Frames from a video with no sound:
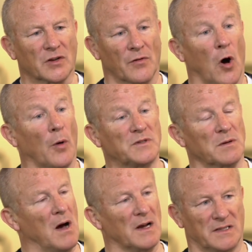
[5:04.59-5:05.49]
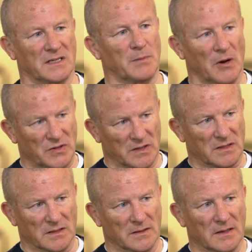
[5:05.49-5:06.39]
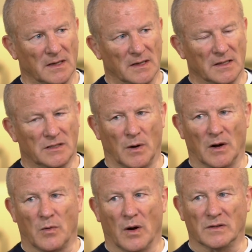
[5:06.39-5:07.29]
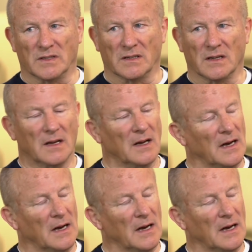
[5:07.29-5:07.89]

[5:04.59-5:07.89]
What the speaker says: sort of optimised exposure to unquoted,